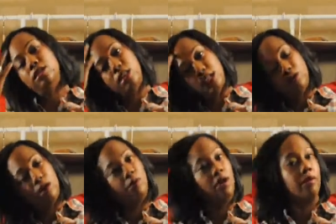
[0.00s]
So that's what
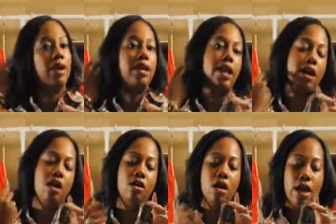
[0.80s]
I'm wearing right
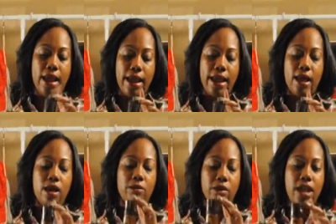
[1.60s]
now. And
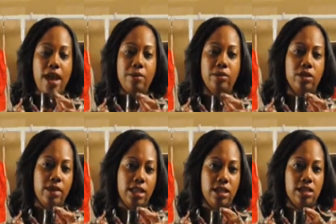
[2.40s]
I'm really happy with the
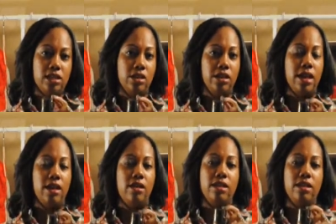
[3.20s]
way that it's turning out.